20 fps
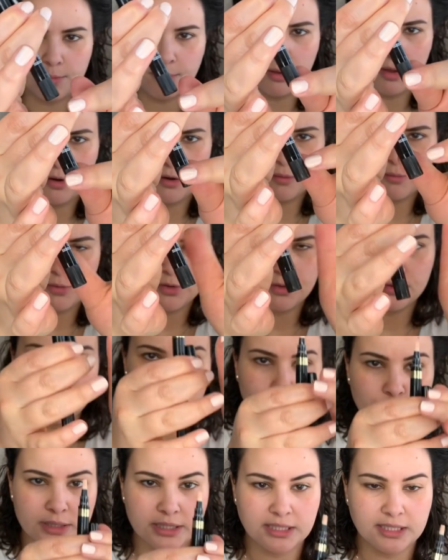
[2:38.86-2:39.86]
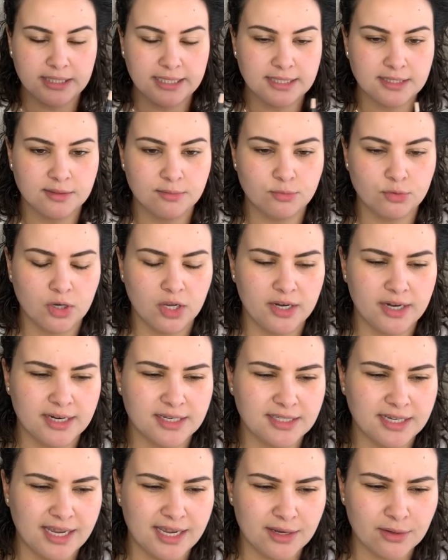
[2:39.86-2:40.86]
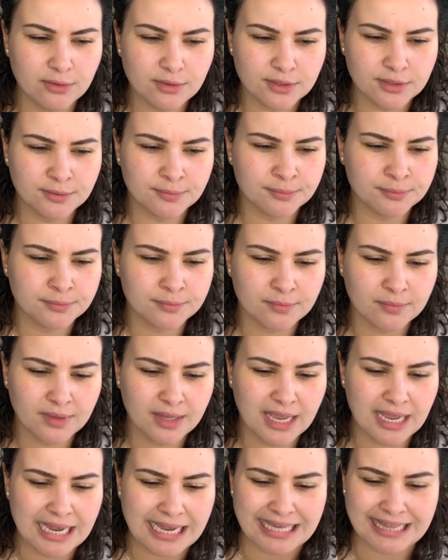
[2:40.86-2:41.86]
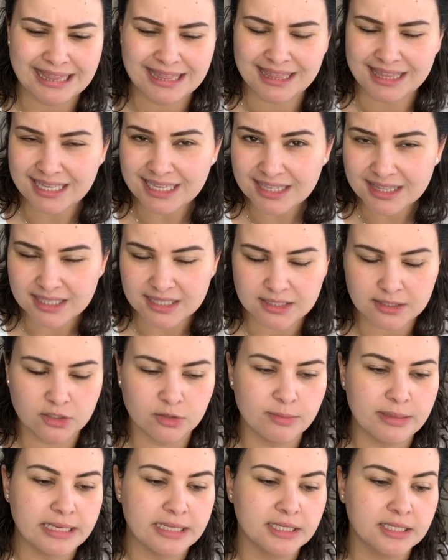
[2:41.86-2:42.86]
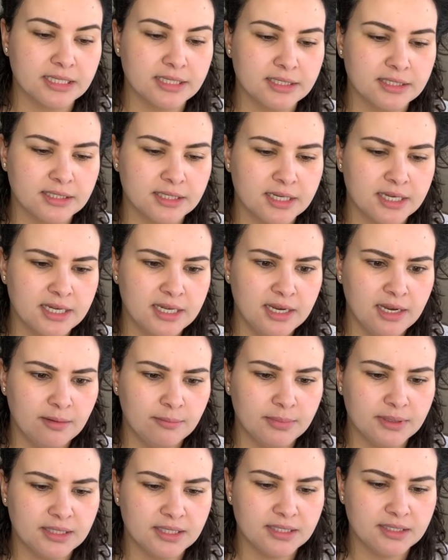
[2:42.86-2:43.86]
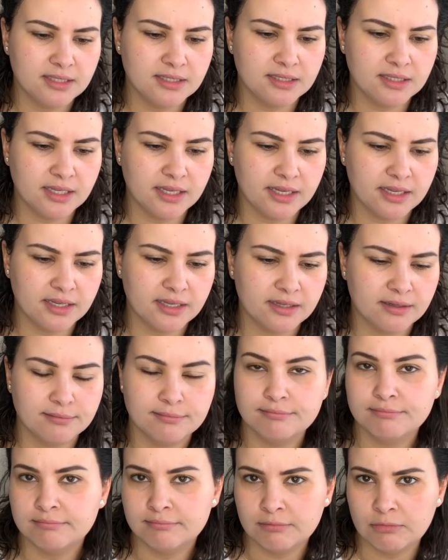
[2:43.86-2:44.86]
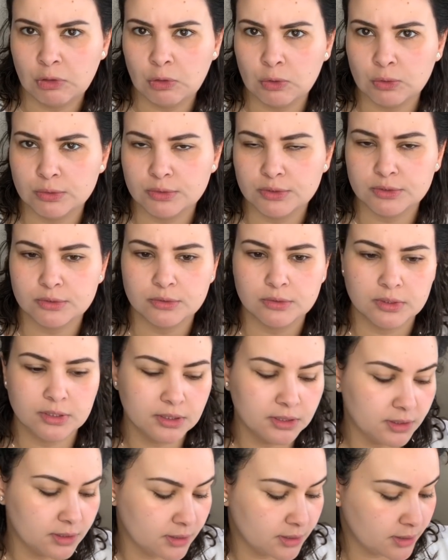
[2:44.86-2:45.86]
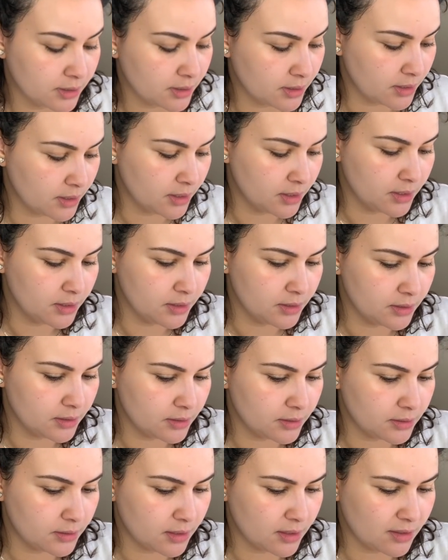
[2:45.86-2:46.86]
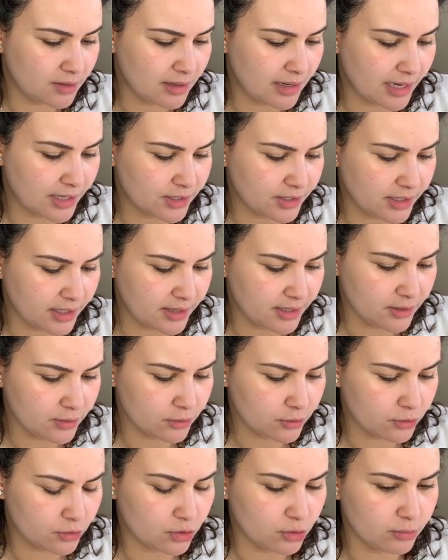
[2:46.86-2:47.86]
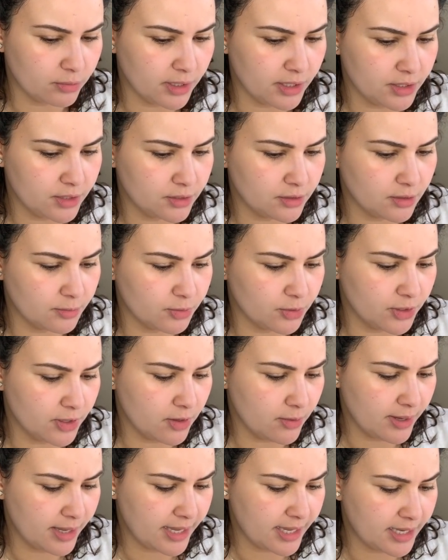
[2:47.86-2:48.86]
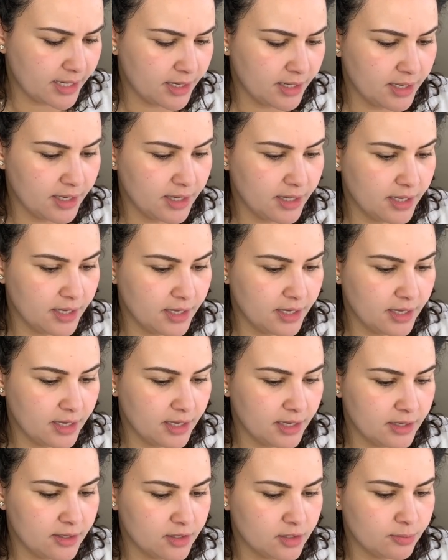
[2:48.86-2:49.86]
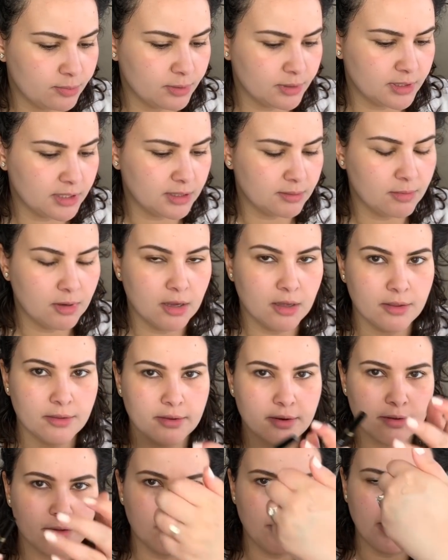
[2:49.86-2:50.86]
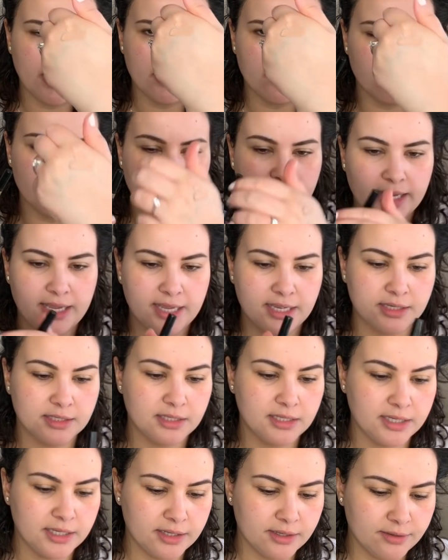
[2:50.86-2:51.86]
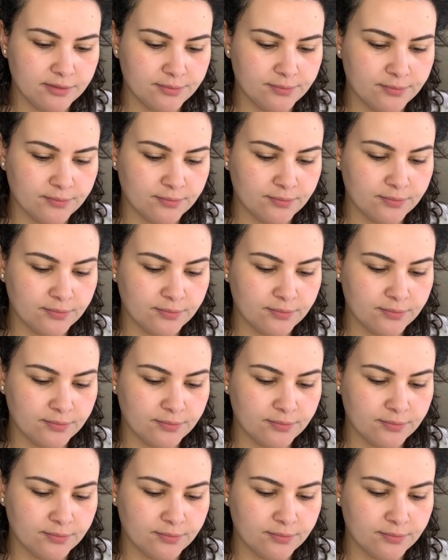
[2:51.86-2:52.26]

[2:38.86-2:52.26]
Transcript: the bottom, you twist to get some product out. I think they still make this, but this is like old school. So actually, I think there's too much. So I'm going to go ahead, just put some on the back of my hand here